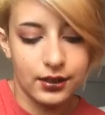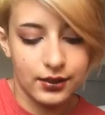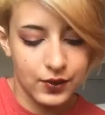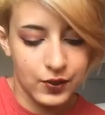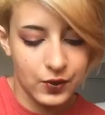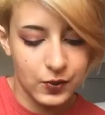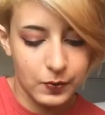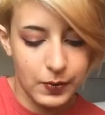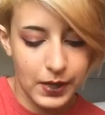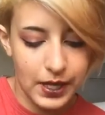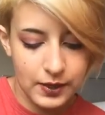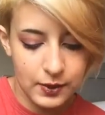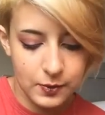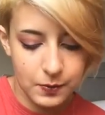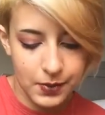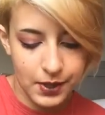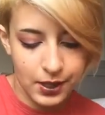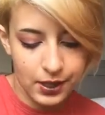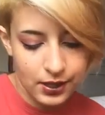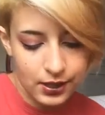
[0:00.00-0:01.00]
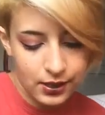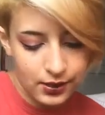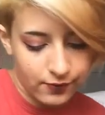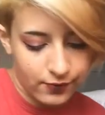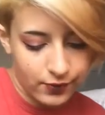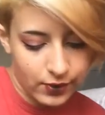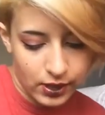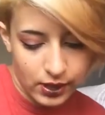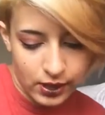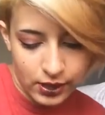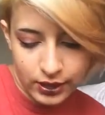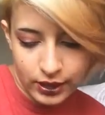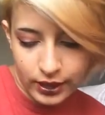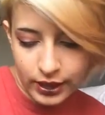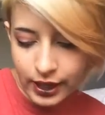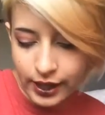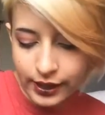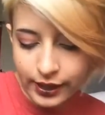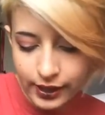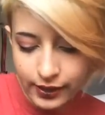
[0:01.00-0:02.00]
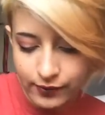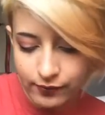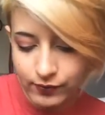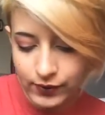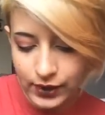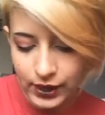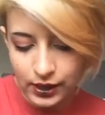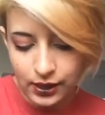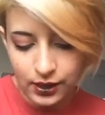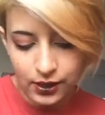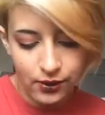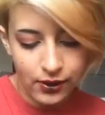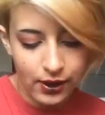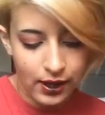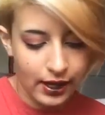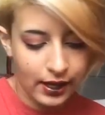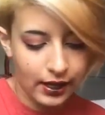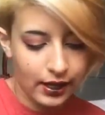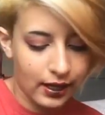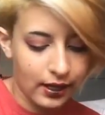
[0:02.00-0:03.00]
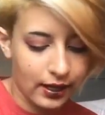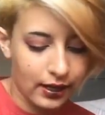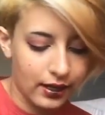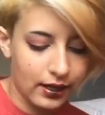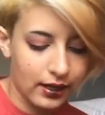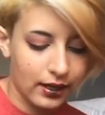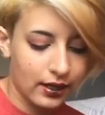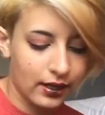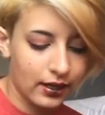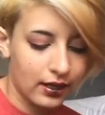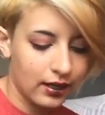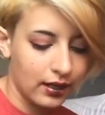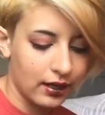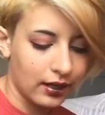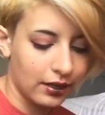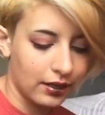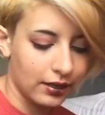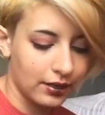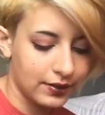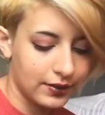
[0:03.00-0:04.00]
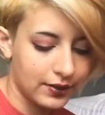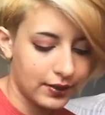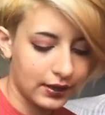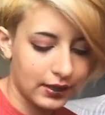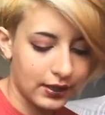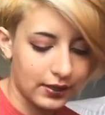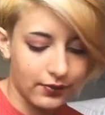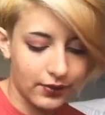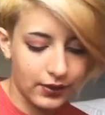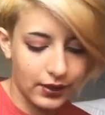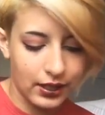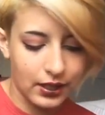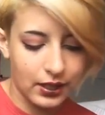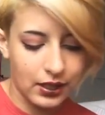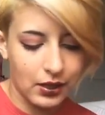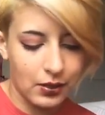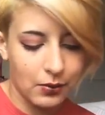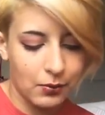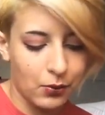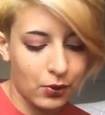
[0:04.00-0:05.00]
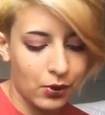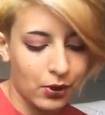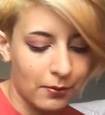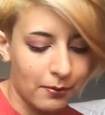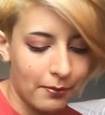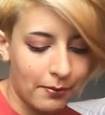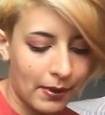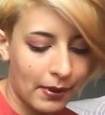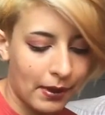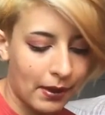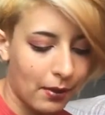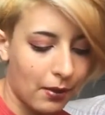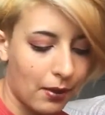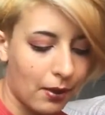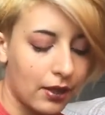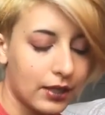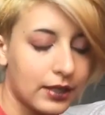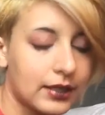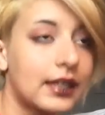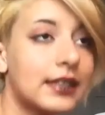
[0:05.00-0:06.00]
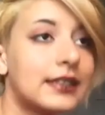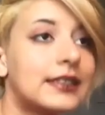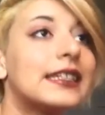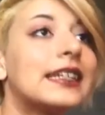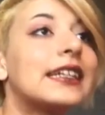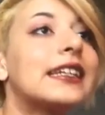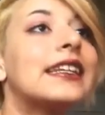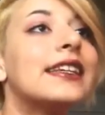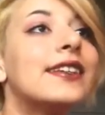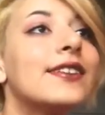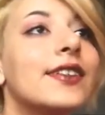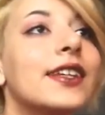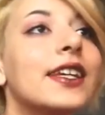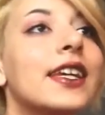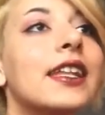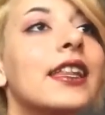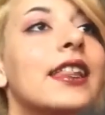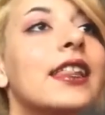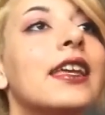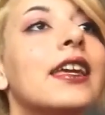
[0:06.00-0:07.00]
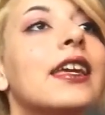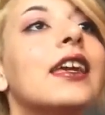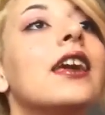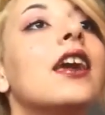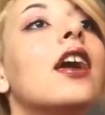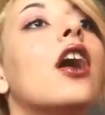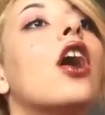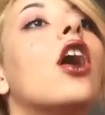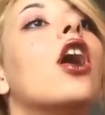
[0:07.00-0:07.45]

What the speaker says: space bun for undercut video, I got a significantly